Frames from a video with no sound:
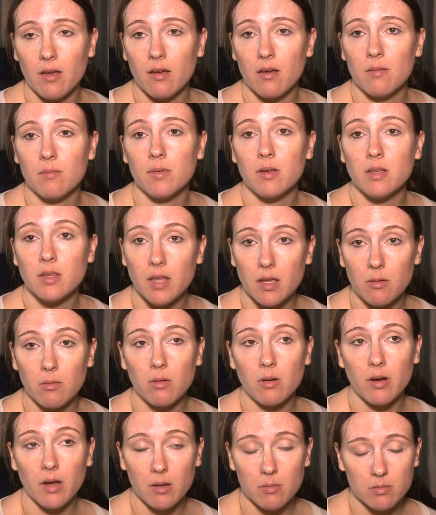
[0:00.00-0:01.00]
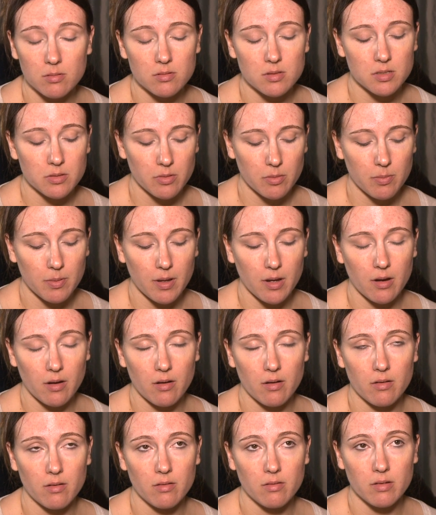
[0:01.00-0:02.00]
Um, they were able to
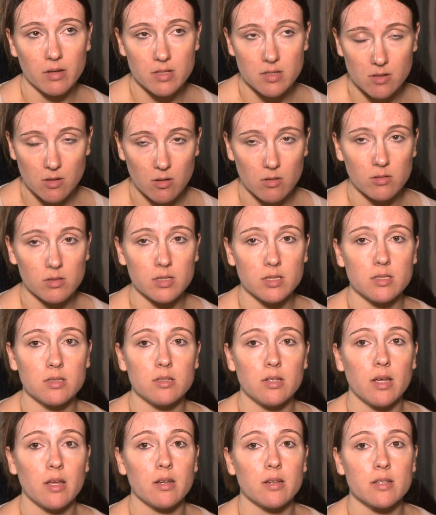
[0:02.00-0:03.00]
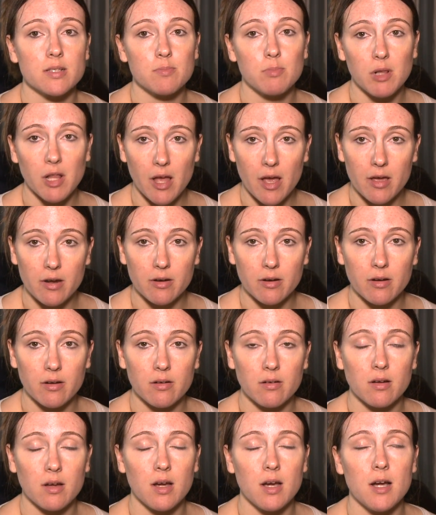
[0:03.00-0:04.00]
repair his colon and his
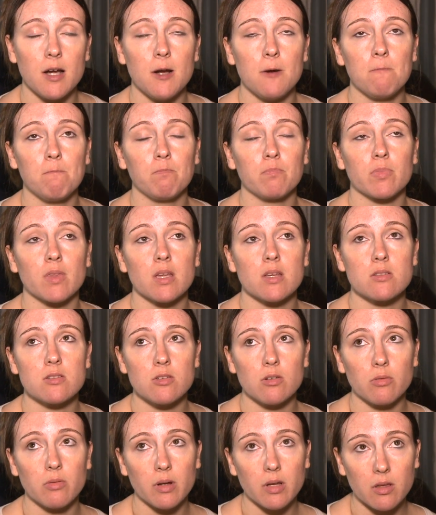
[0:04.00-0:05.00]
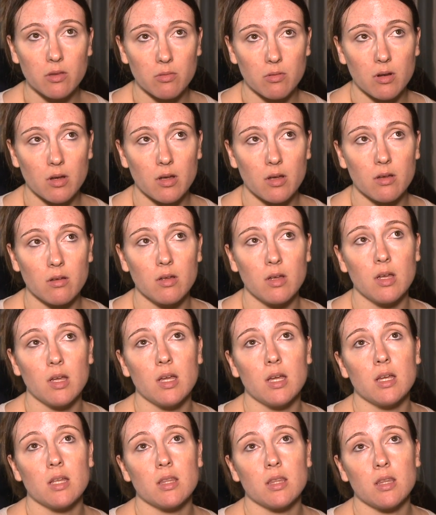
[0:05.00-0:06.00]
bladder. Um, his urethra,
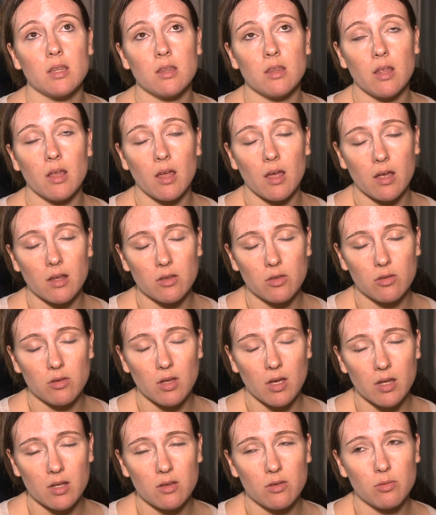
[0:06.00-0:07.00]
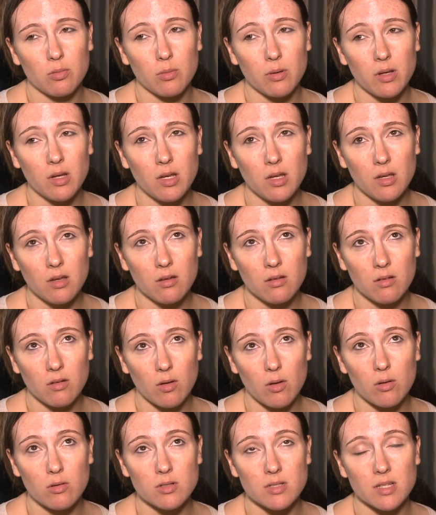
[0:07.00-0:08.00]
they had, they had three
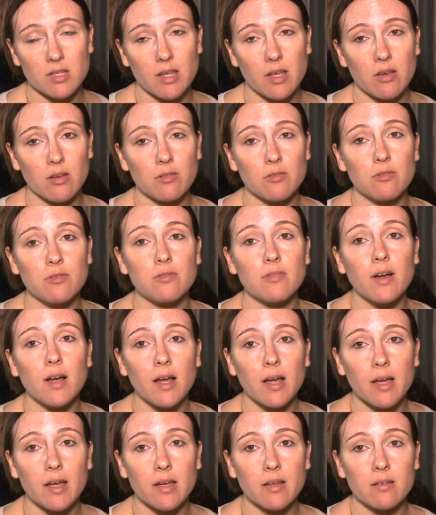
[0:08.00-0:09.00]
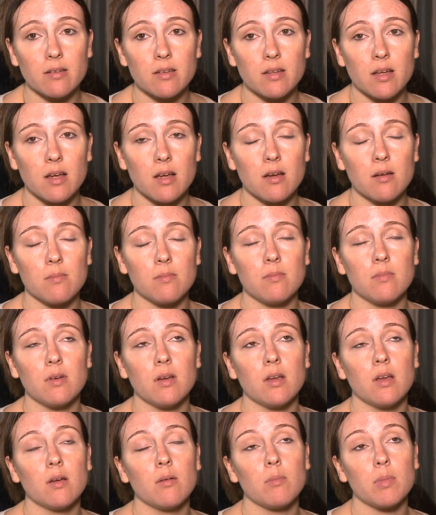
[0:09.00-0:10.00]
holes that they could find, um,
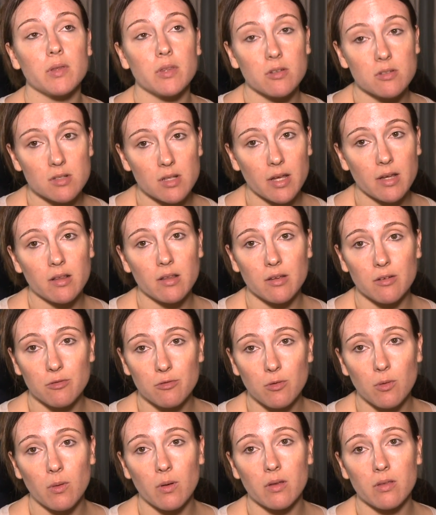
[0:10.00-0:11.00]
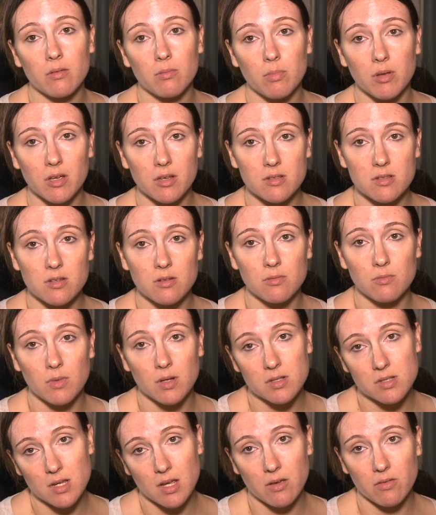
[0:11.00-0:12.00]
but there's likely a fourth because you
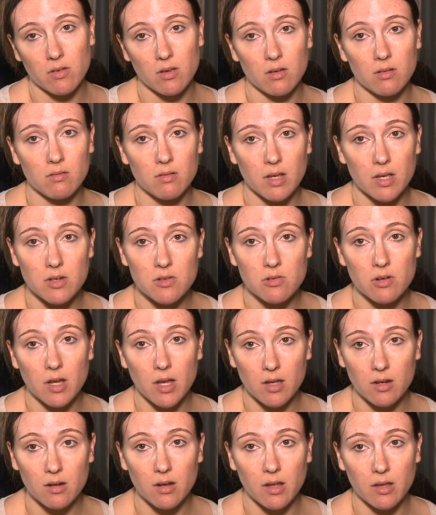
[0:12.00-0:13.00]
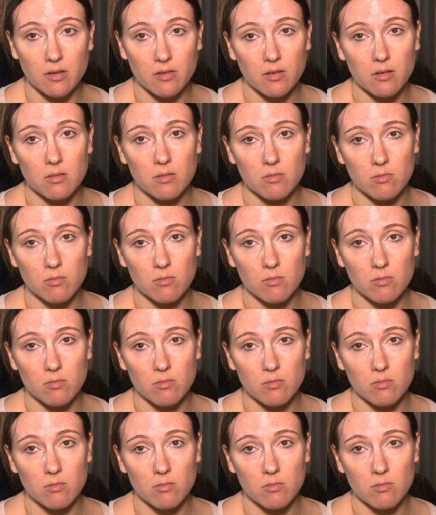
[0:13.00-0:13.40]
must have an entry and an exit